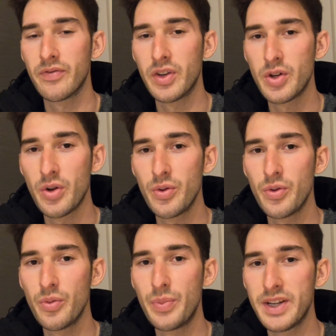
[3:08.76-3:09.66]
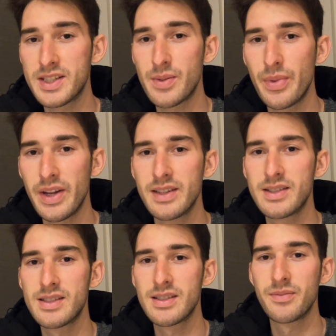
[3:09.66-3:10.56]
the two best
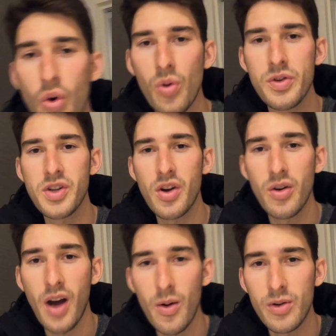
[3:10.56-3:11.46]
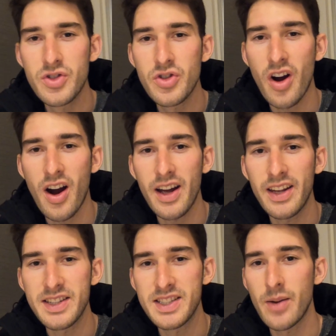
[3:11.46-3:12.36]
bets. Also, I would try
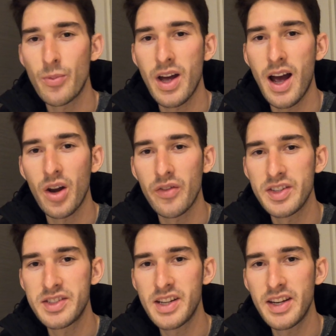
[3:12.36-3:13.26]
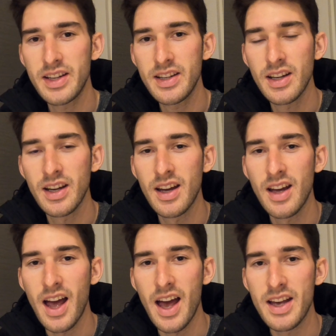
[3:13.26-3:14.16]
get somewhere out of a city,
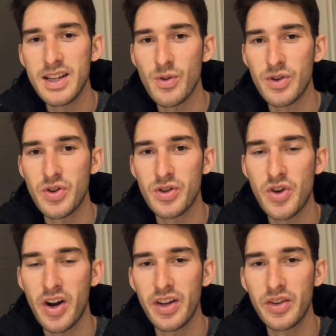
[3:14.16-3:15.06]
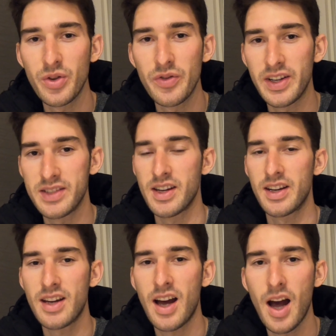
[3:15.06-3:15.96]
as once you're trying to do things
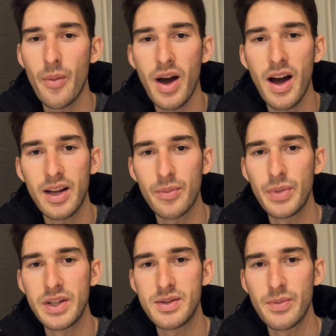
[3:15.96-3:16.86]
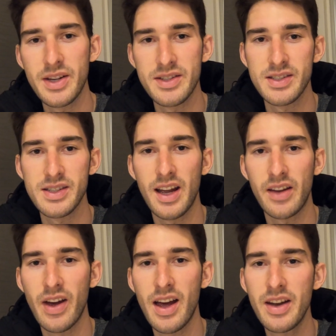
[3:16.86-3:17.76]
like car park and bits and pieces
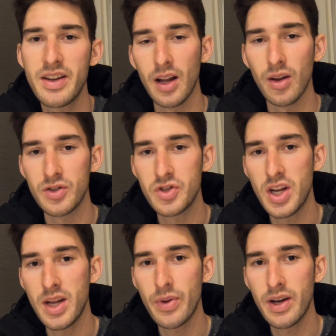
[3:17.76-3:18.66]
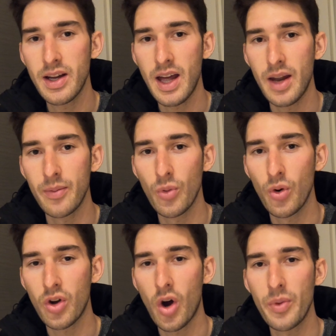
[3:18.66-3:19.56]
like that, a lot cheaper and
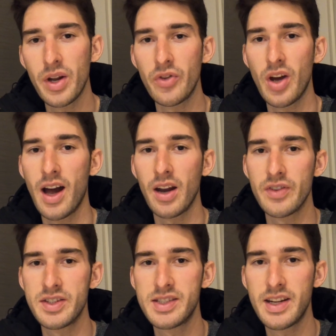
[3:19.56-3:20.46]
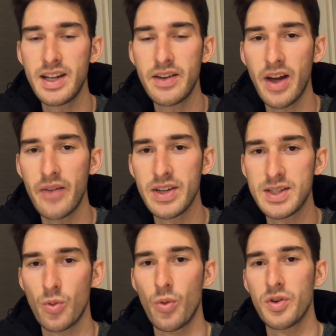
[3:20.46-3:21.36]
more common if you're out of the city, and
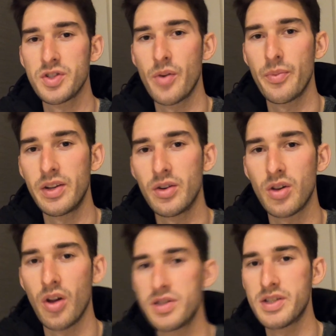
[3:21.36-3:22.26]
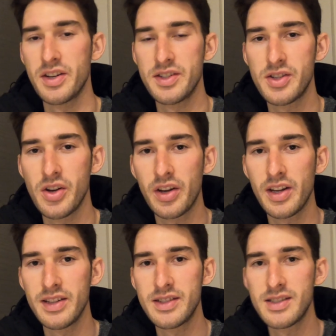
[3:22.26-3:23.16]
this will also mean you're closer to
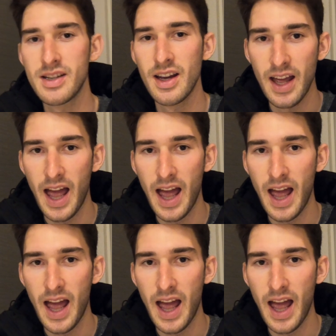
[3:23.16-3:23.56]
circuits